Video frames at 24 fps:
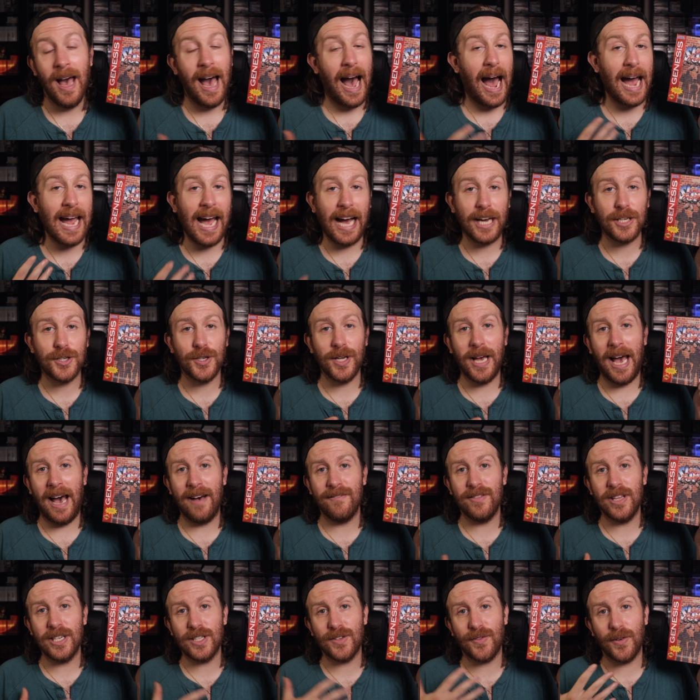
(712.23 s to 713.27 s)
I actually
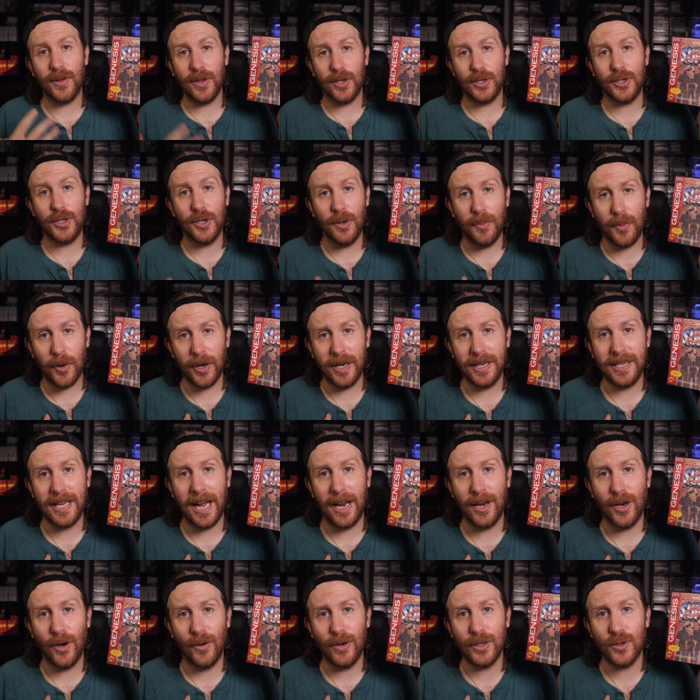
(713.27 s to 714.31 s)
have this for the Super
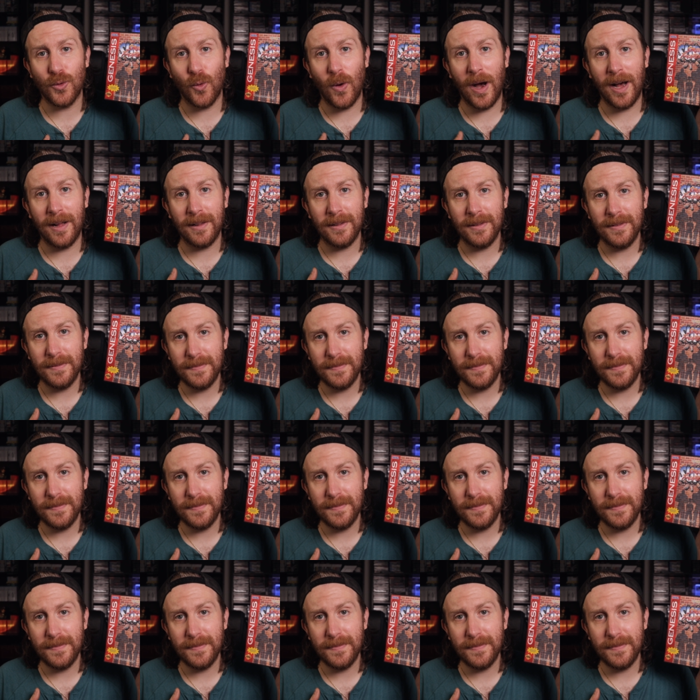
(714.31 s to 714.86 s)
Nintendo as well.